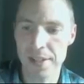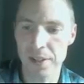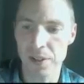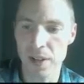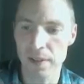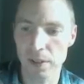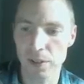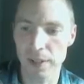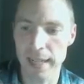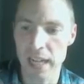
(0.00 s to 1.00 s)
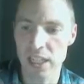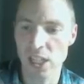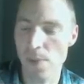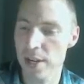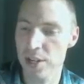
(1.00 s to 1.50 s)
this little green
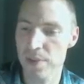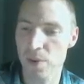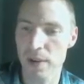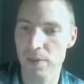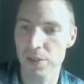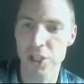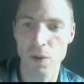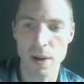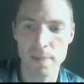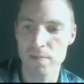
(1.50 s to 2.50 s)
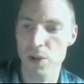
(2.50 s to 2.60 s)
exclamation point will show up.